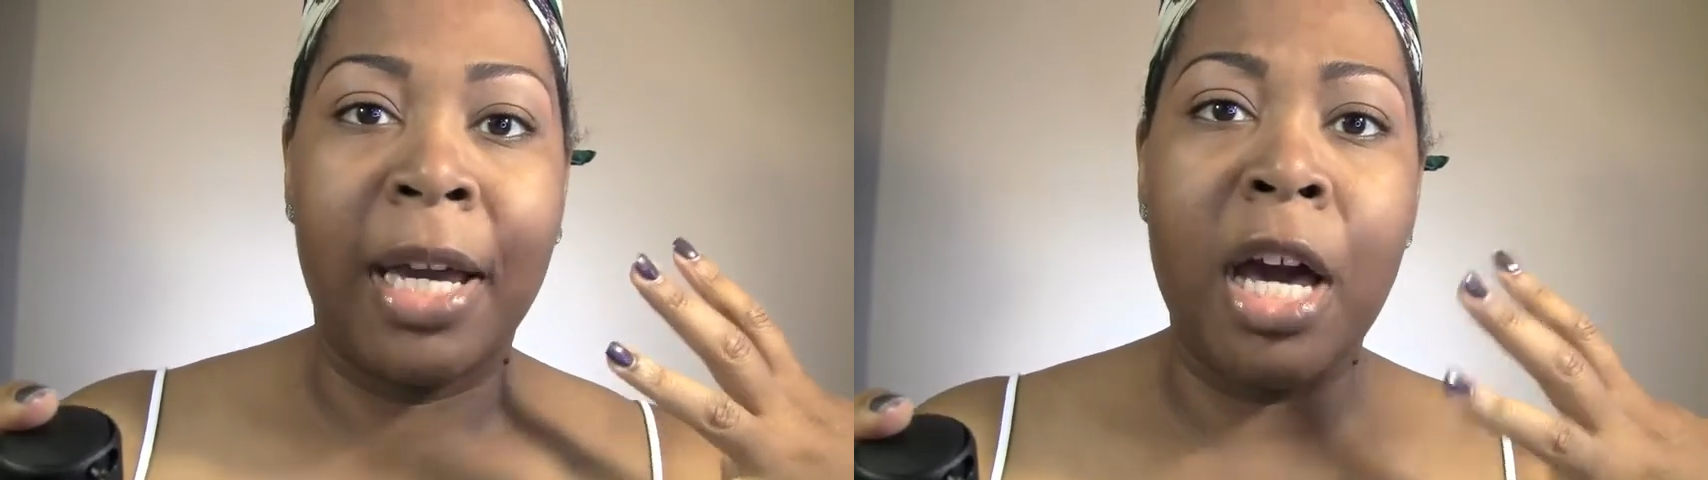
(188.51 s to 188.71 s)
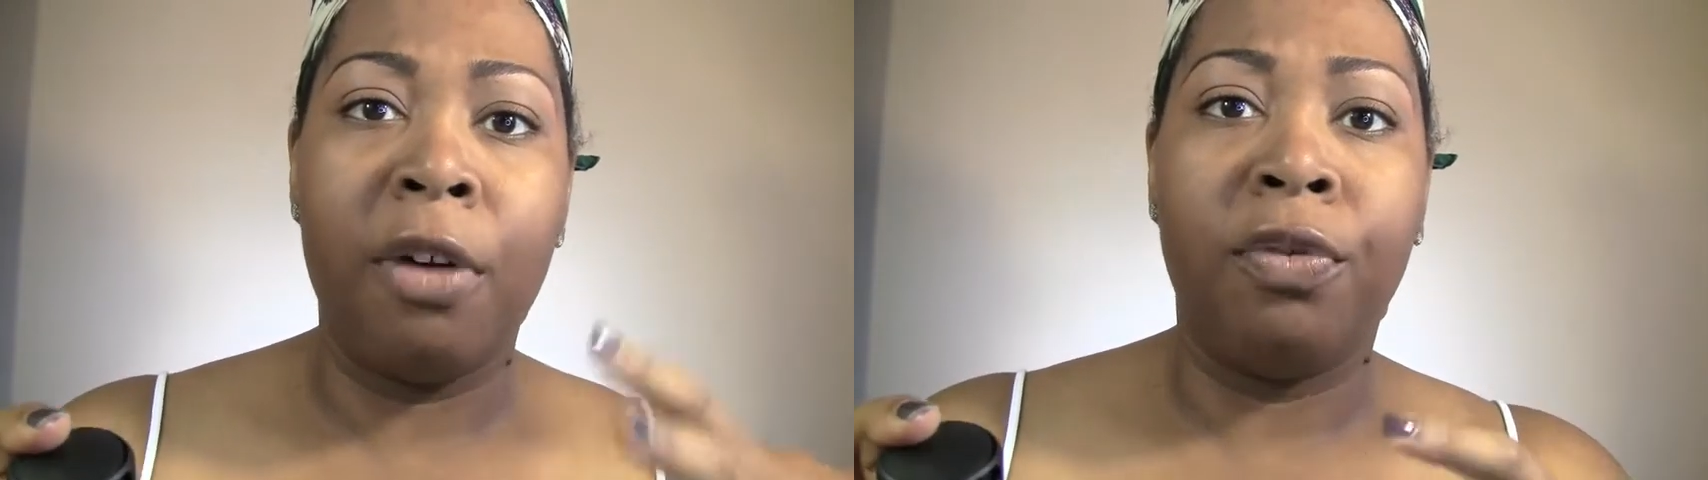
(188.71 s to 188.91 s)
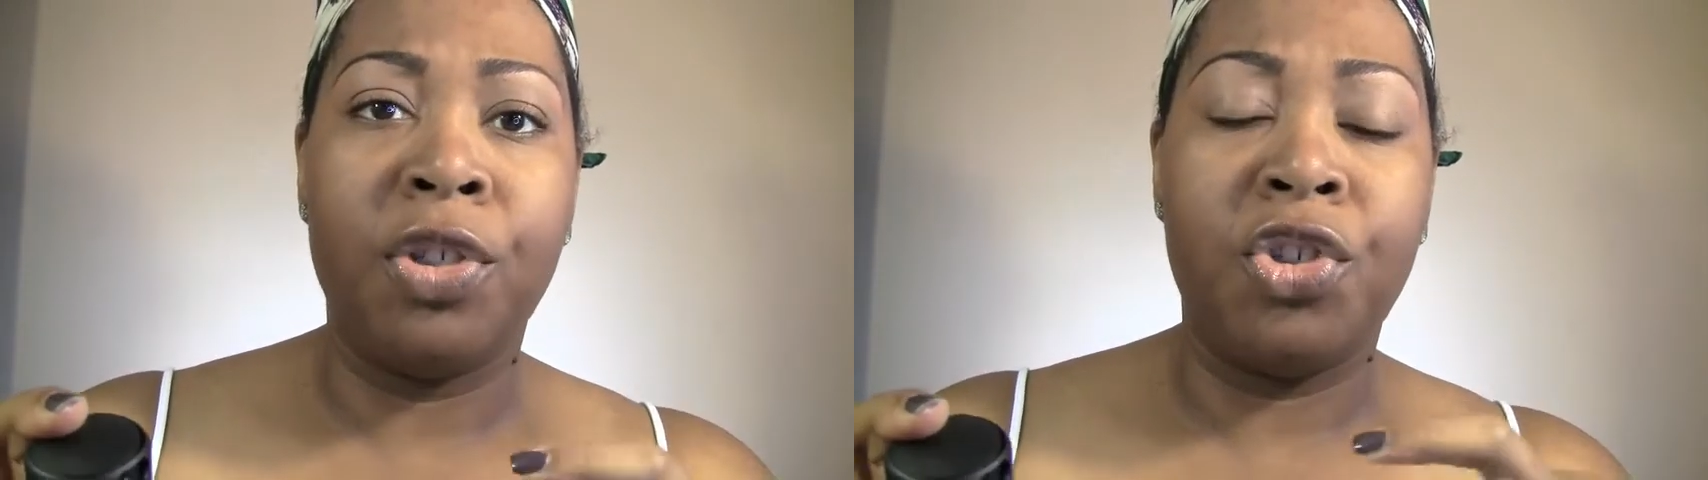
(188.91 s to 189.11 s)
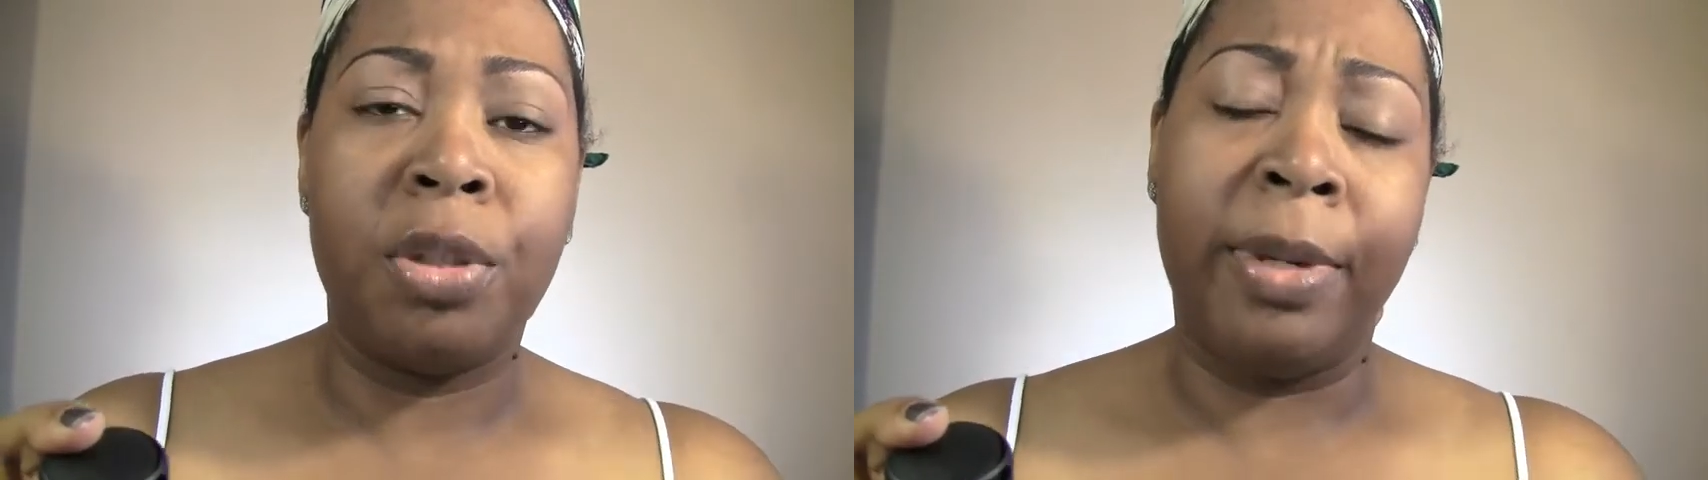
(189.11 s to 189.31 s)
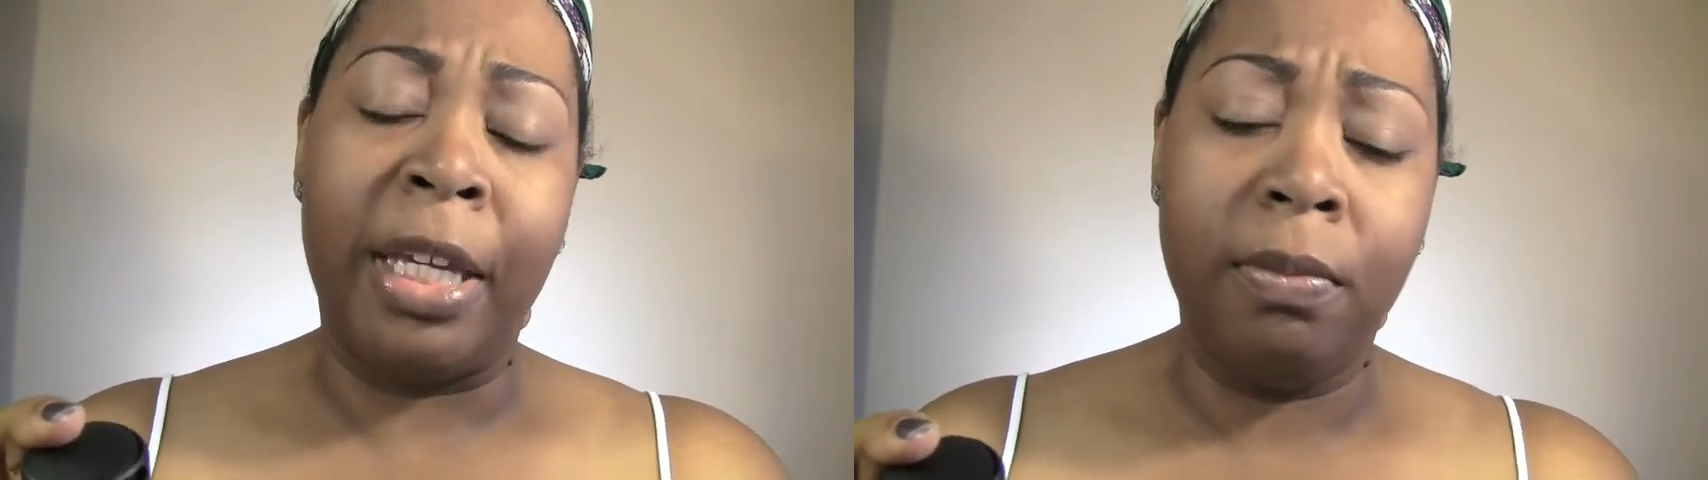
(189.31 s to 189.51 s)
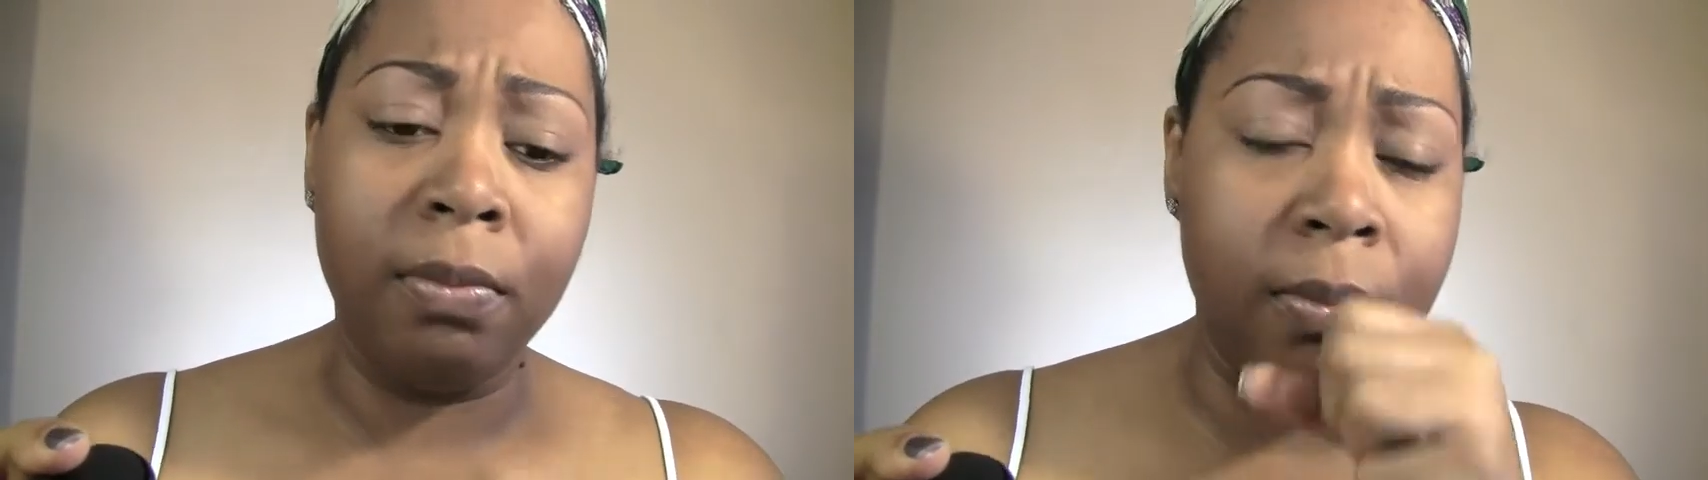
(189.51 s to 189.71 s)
coverage to be